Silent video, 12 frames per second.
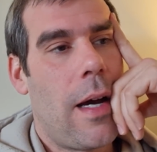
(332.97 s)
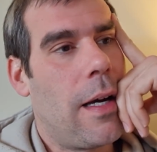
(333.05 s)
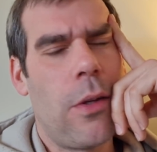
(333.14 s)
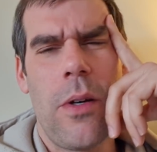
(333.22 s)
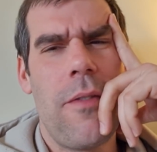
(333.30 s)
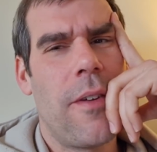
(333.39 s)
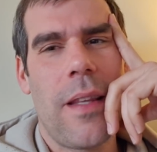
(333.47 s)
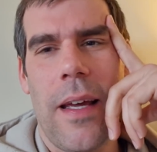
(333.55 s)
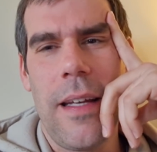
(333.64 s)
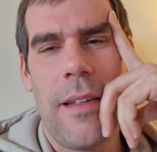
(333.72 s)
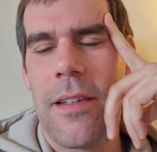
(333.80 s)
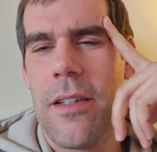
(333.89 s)
I don't even
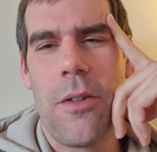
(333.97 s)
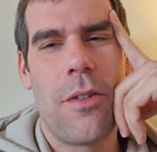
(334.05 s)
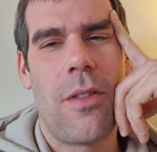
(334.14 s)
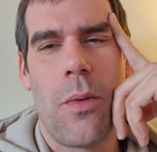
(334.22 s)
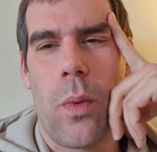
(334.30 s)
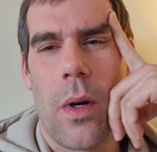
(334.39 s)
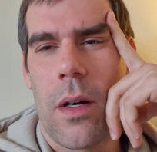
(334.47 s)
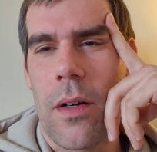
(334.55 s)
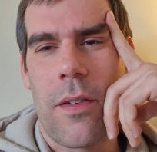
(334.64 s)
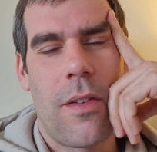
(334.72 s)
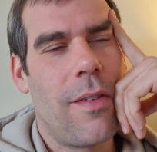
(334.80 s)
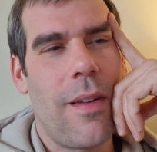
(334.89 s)
like to use the
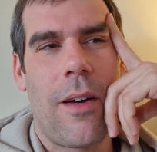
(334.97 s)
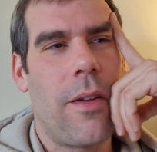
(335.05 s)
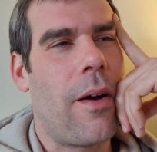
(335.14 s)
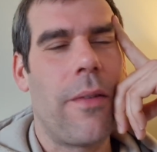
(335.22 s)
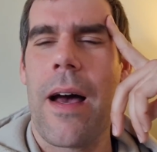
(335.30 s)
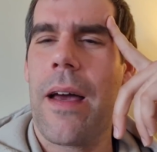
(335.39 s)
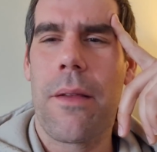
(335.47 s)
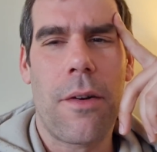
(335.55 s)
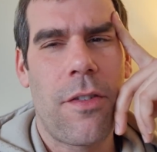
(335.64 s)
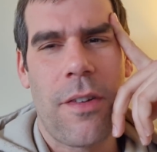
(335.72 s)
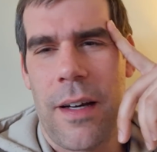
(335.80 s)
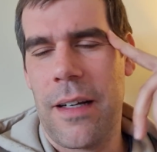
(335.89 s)
words on either
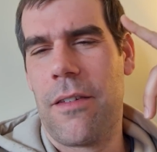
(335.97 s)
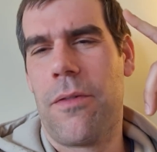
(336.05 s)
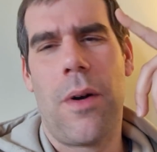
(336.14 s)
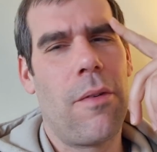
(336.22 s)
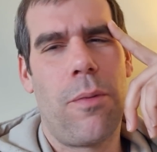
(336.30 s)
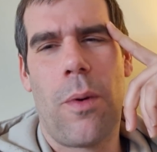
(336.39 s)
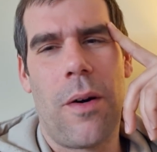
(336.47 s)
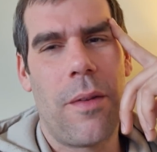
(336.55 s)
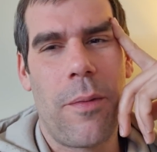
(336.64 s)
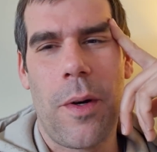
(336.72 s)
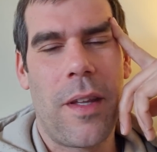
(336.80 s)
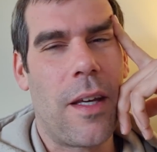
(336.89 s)
side of
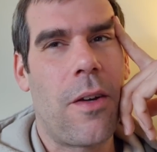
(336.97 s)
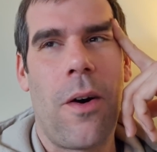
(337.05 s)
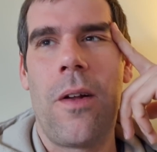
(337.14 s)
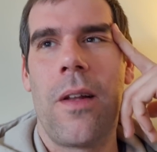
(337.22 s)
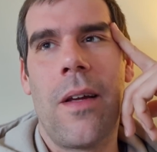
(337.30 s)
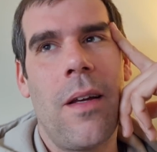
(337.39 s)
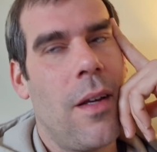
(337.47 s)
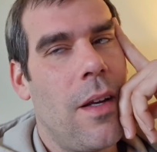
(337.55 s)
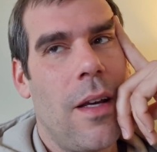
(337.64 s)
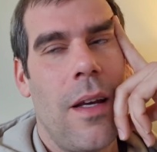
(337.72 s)
what they call it.